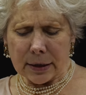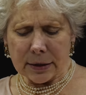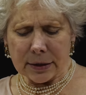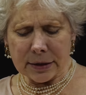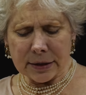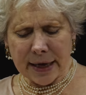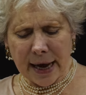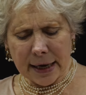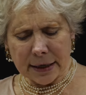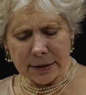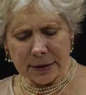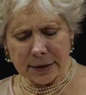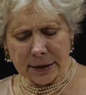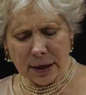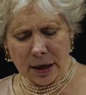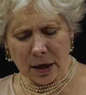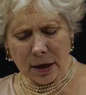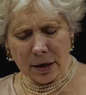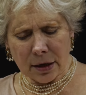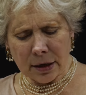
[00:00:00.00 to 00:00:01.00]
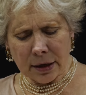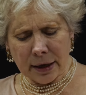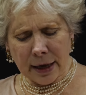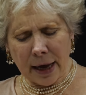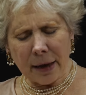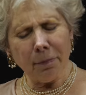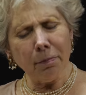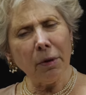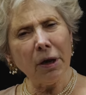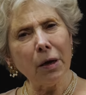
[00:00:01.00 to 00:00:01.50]
Sex
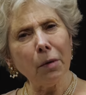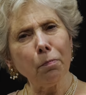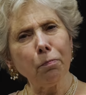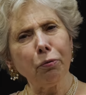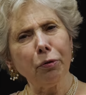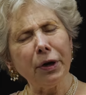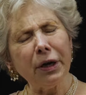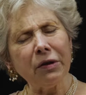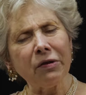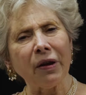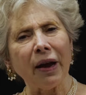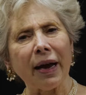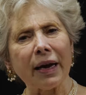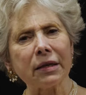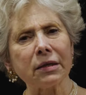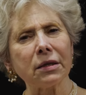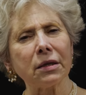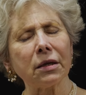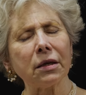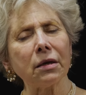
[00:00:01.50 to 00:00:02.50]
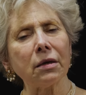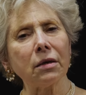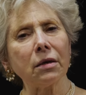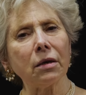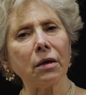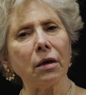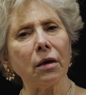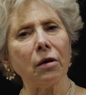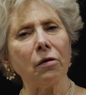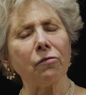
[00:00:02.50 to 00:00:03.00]
can be a pretext
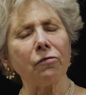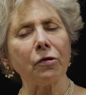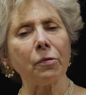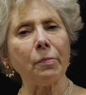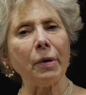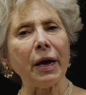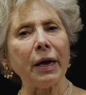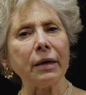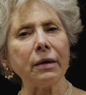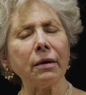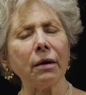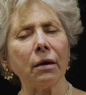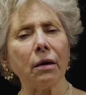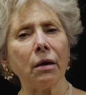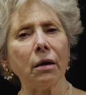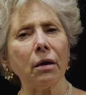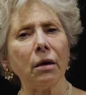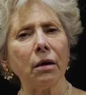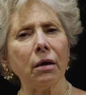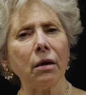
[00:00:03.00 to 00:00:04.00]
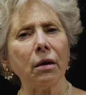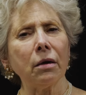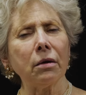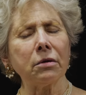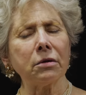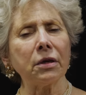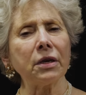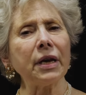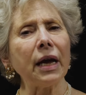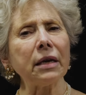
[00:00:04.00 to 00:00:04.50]
for men
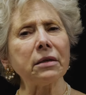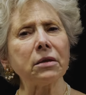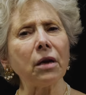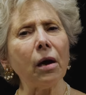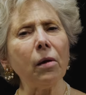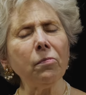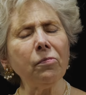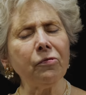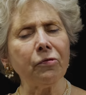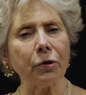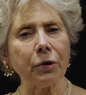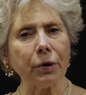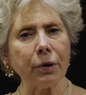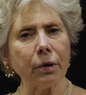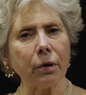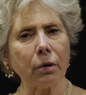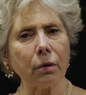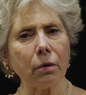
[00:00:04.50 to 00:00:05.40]
to get comfort,